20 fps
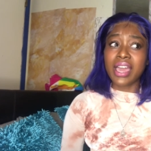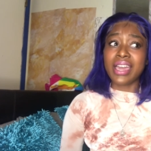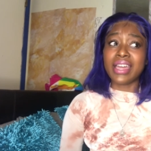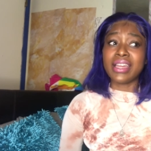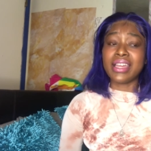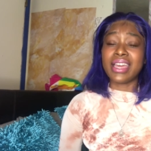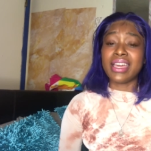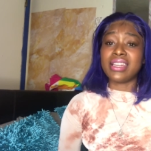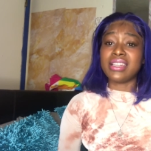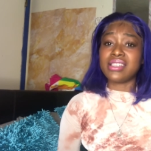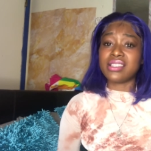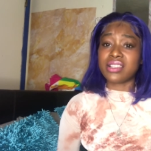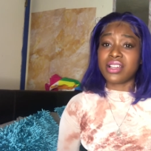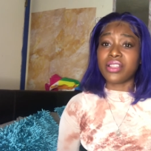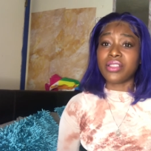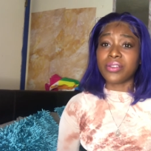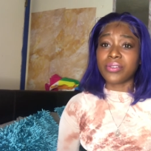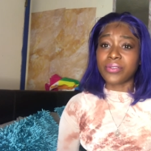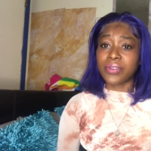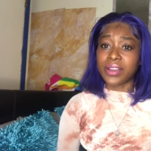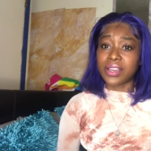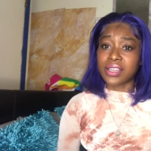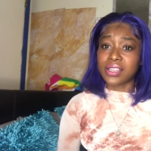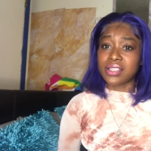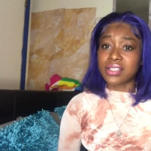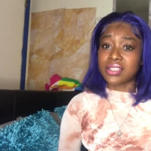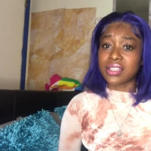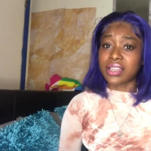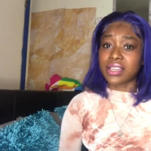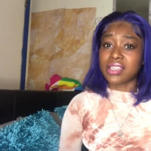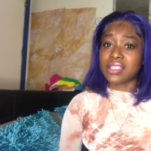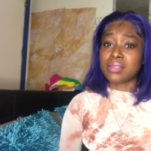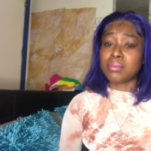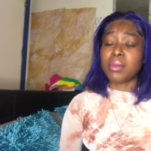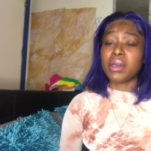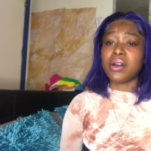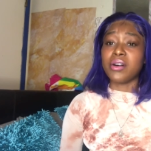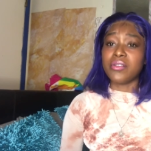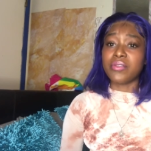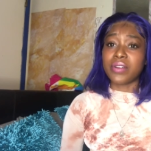and his other friends like his
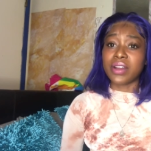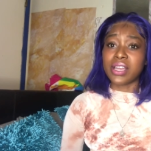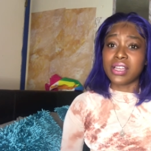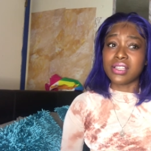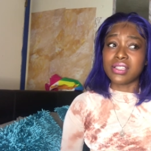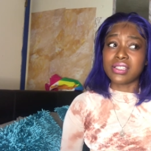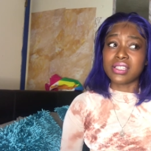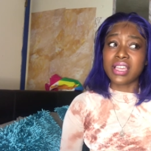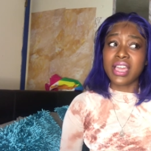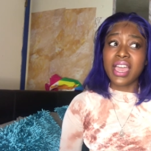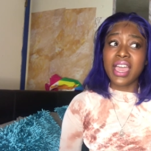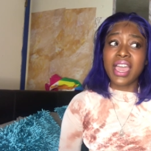male friends